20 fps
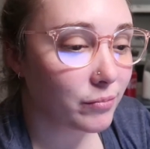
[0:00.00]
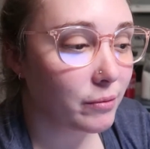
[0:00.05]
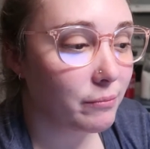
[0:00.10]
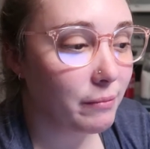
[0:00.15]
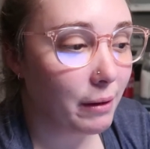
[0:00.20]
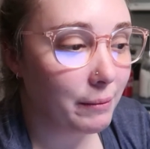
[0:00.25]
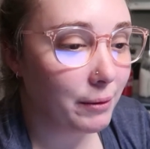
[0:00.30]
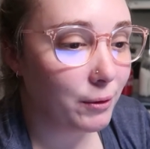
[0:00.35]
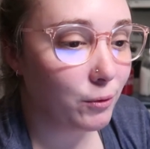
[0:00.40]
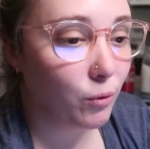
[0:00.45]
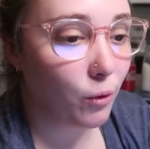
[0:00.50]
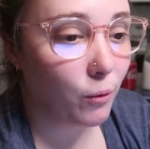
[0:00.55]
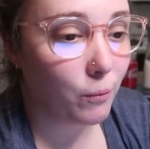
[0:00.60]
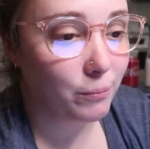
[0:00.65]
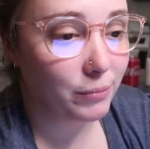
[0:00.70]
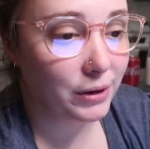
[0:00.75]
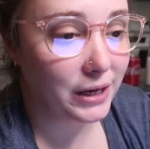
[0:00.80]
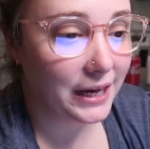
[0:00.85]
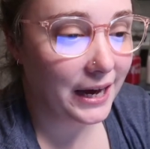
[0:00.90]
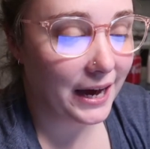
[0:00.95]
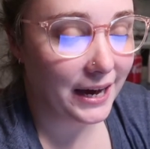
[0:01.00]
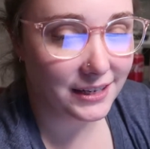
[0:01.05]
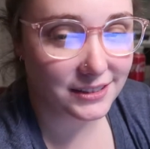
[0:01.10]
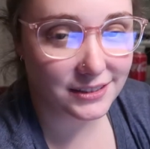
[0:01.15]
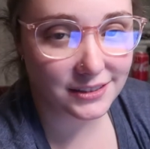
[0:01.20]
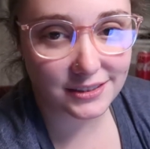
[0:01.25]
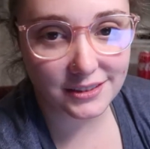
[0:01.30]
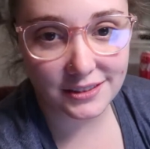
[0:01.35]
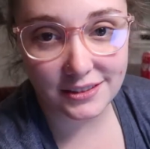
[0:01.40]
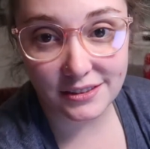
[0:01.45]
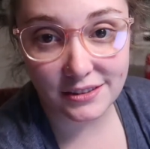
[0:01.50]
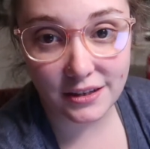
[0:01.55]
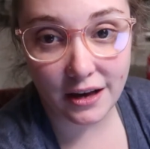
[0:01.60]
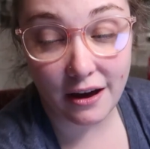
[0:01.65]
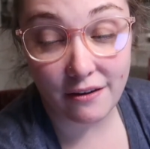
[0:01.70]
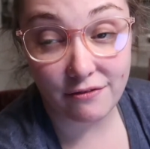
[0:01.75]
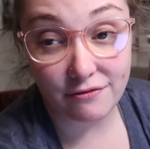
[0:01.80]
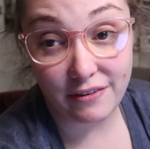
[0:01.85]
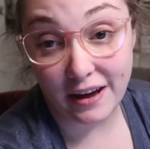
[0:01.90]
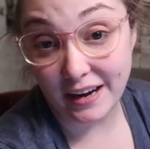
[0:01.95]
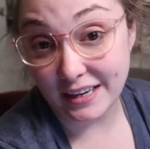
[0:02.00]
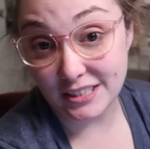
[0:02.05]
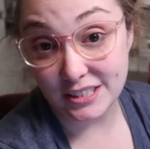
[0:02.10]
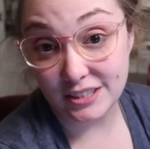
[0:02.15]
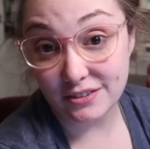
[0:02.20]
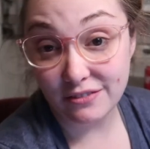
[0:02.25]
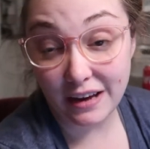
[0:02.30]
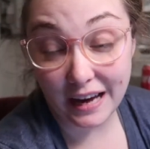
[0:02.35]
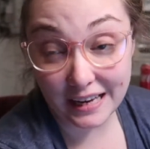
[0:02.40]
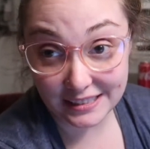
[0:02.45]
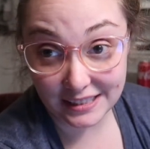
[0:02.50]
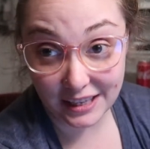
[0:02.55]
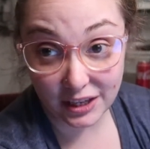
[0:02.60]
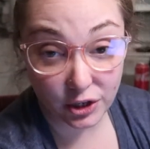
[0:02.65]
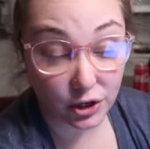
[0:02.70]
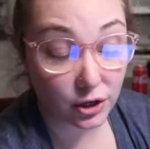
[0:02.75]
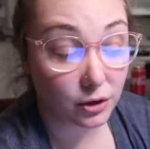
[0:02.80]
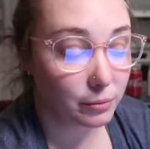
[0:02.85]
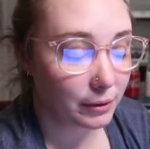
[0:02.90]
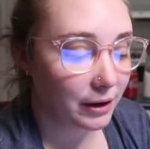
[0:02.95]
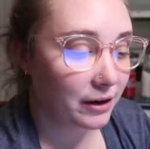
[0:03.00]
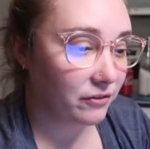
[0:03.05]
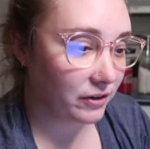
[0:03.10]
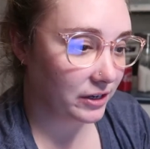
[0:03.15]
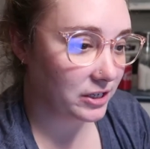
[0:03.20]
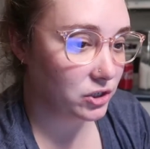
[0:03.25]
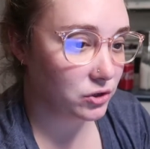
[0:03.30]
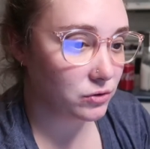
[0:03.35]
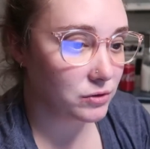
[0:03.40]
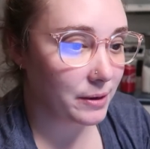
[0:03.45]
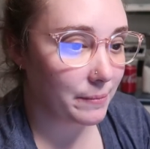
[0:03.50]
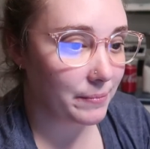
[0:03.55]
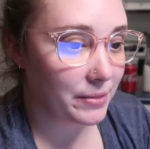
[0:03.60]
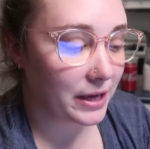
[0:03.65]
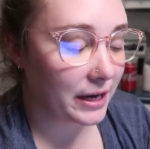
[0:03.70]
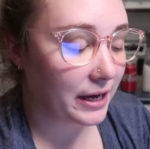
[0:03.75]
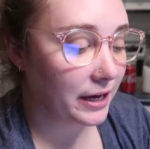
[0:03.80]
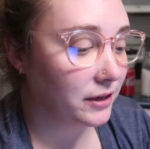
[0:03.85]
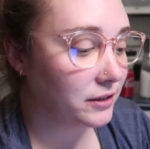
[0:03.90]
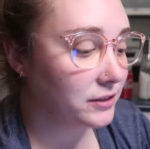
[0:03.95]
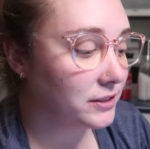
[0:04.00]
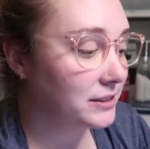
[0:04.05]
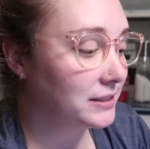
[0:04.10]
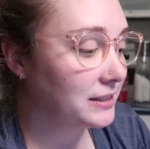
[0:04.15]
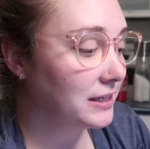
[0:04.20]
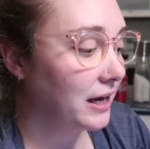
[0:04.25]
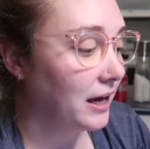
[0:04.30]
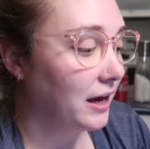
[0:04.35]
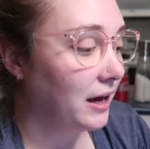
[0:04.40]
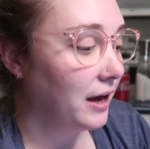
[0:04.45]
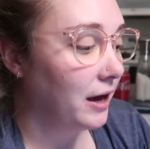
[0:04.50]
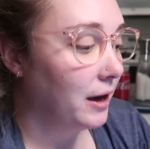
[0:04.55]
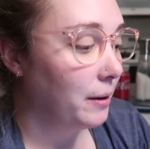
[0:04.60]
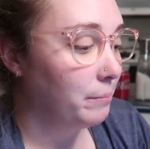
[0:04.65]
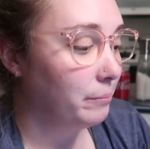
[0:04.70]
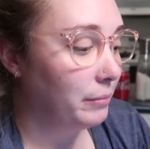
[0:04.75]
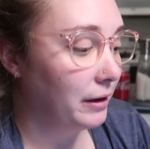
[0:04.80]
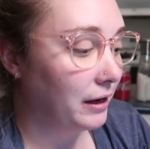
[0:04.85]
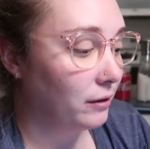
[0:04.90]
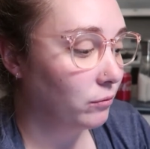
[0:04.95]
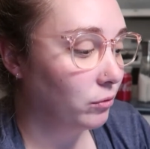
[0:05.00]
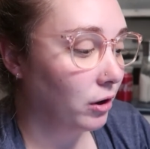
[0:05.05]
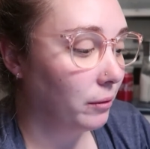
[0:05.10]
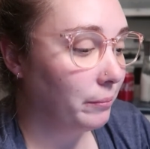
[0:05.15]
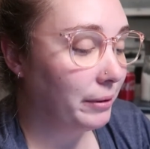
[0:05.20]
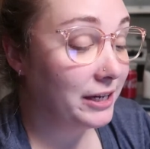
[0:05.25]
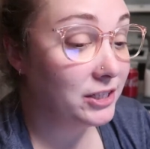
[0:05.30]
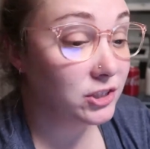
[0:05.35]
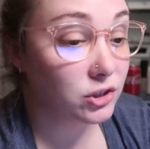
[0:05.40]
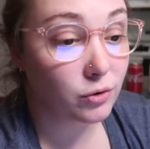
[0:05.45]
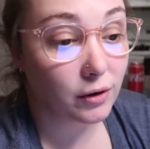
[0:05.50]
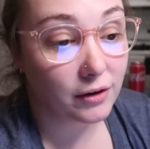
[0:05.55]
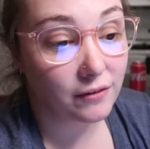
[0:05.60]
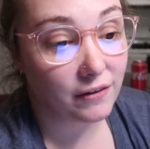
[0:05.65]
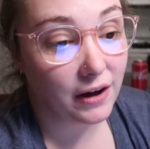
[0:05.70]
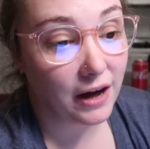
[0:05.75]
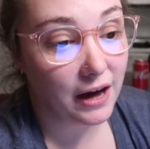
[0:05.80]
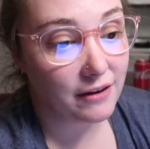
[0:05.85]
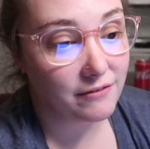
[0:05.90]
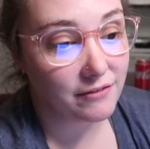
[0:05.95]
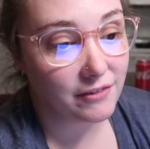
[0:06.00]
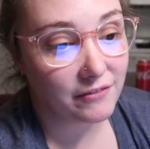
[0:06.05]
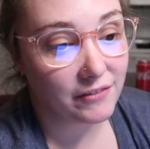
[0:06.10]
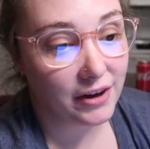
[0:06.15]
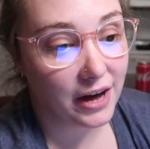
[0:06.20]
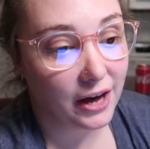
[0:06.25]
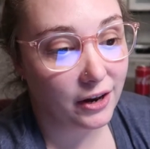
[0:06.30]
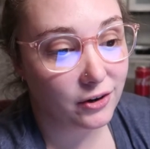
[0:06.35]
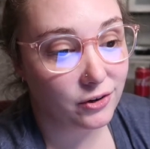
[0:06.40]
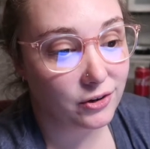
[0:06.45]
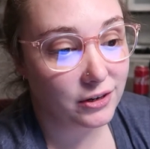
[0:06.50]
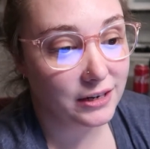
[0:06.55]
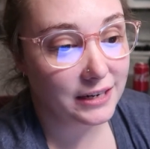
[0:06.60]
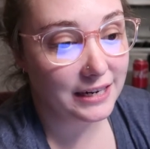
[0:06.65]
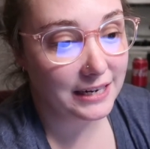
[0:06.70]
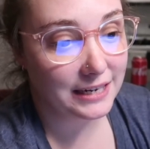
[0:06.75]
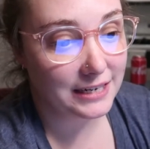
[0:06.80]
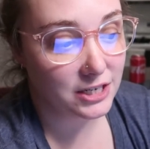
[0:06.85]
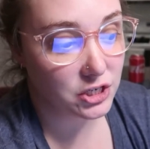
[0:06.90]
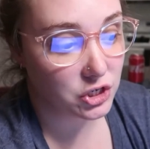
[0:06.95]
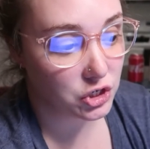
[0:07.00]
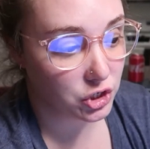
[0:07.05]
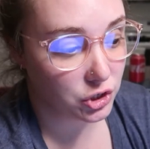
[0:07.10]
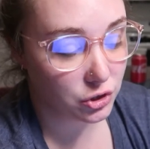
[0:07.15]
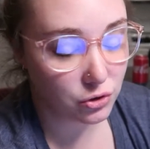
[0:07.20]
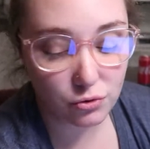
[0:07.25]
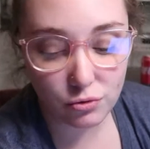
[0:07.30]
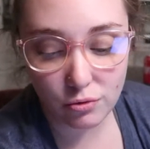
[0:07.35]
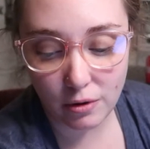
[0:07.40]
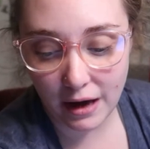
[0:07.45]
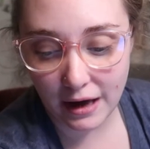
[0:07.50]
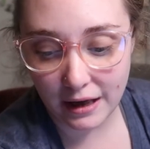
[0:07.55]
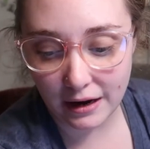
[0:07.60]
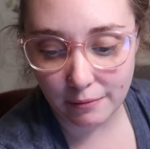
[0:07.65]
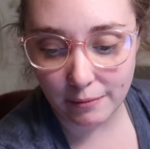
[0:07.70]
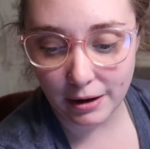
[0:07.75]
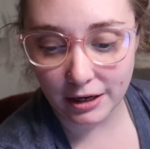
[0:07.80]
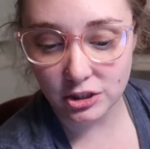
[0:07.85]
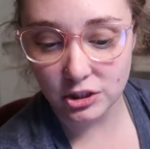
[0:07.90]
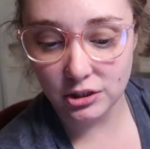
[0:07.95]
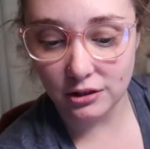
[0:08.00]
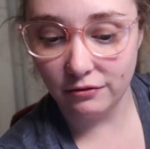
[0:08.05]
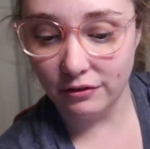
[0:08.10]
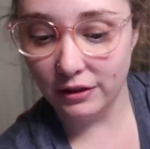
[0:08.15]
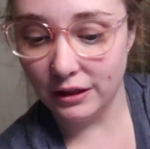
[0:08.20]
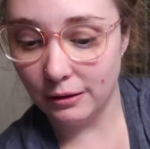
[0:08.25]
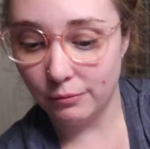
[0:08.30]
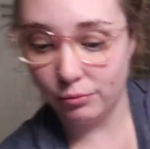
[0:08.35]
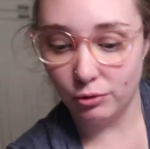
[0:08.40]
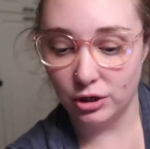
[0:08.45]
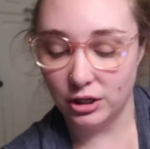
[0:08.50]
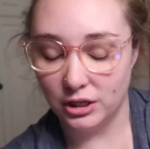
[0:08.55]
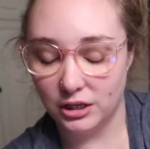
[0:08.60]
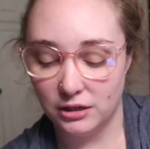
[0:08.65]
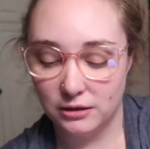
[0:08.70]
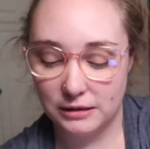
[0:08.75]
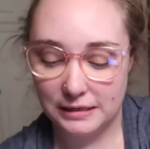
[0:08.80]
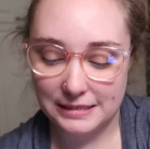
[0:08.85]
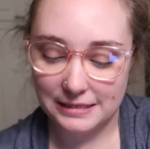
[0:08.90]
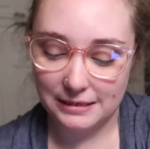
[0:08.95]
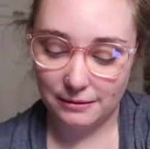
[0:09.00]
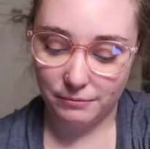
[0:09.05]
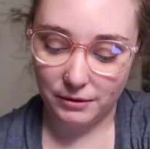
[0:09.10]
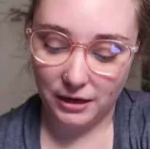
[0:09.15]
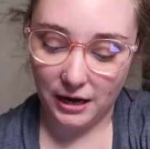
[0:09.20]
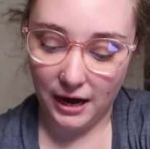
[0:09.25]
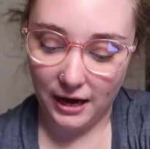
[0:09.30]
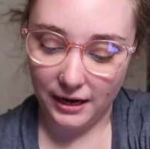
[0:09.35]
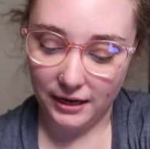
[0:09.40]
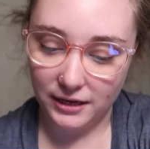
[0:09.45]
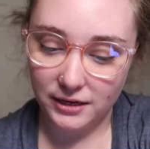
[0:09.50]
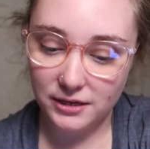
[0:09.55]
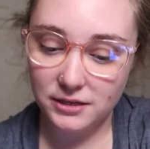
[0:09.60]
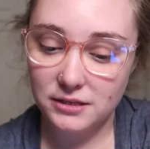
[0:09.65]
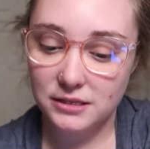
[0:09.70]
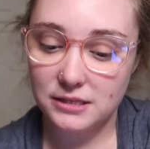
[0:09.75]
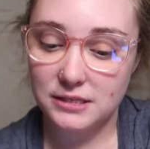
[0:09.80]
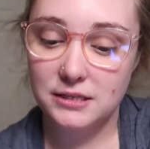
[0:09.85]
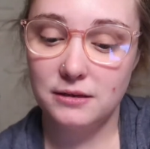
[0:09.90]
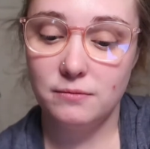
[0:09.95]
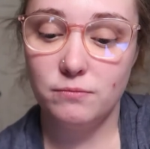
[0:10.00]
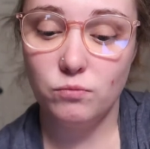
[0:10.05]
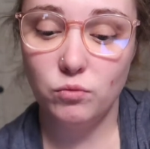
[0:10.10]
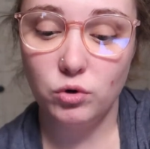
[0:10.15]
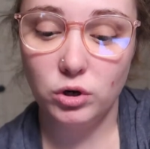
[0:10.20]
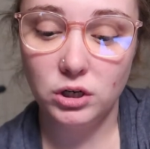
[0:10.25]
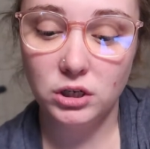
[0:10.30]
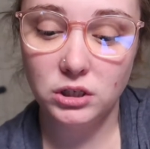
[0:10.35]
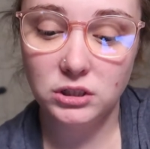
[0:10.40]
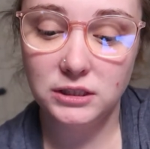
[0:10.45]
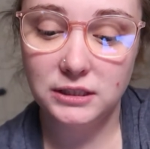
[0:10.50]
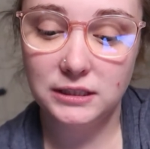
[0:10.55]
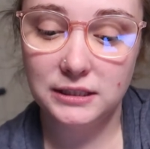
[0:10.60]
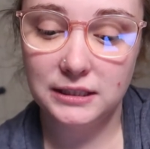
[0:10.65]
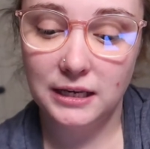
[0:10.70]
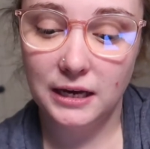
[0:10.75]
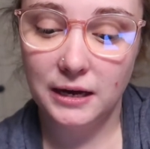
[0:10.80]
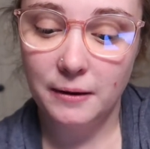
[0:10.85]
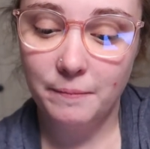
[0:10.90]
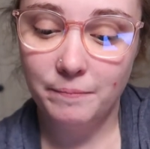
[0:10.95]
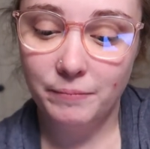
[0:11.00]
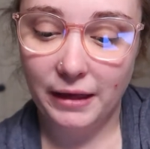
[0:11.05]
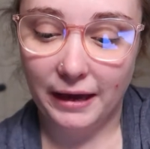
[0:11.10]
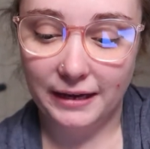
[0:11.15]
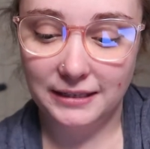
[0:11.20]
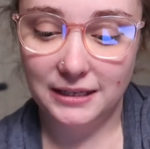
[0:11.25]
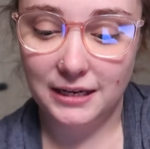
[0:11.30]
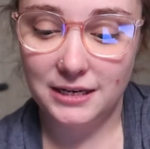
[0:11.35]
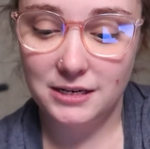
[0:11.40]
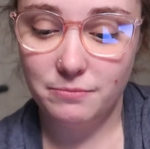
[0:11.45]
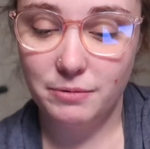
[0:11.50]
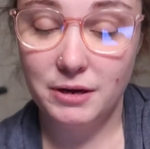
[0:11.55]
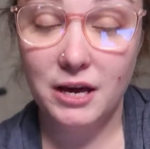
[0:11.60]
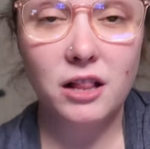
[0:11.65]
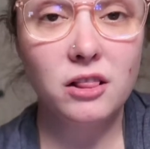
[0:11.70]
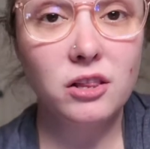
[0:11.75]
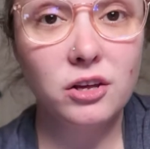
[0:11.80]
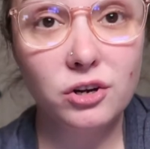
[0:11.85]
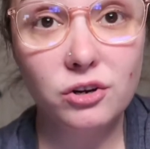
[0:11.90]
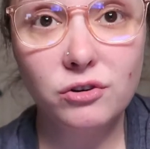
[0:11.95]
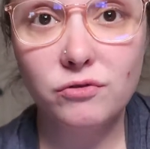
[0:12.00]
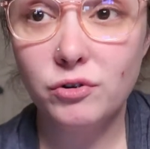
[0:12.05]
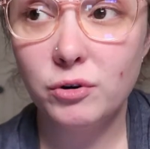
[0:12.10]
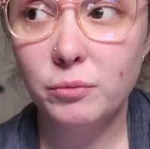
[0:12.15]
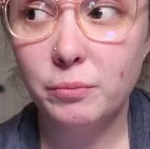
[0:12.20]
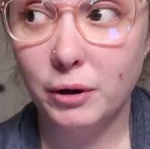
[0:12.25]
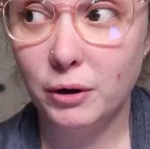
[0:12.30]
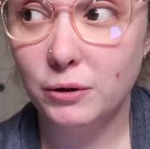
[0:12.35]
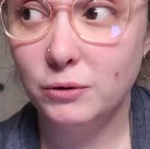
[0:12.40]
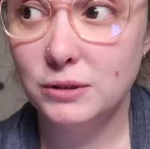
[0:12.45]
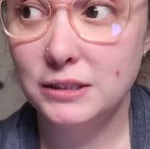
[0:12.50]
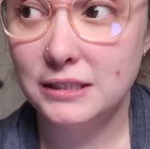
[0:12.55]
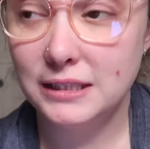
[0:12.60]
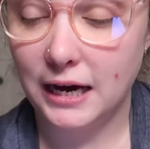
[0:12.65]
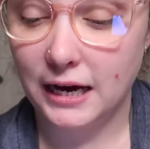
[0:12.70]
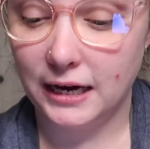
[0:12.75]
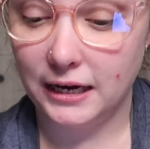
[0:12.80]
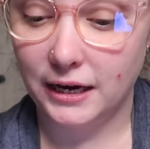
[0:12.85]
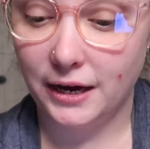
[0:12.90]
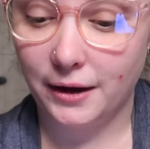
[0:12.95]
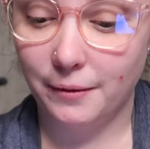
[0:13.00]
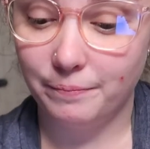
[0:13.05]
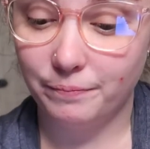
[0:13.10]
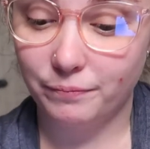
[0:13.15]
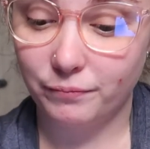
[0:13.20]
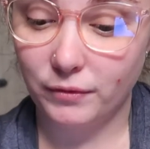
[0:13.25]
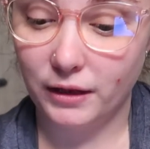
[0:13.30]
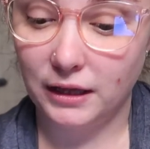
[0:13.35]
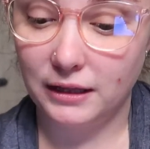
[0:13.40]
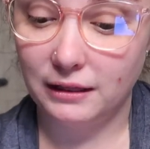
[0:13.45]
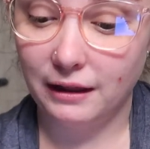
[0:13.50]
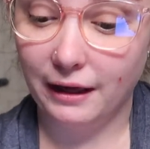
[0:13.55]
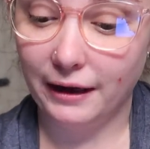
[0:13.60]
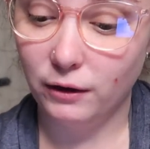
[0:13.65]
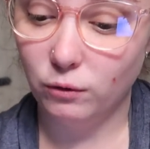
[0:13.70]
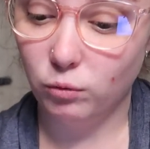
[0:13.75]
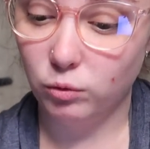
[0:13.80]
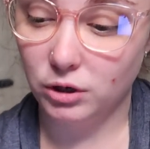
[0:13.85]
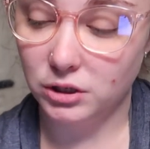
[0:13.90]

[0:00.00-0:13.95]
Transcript: maybe won't be as effective as I could be if I do something else. But we're on page 25 of 182, and I'm actually feeling pretty good because I'm cutting some words. I tend to be a little verbose. I like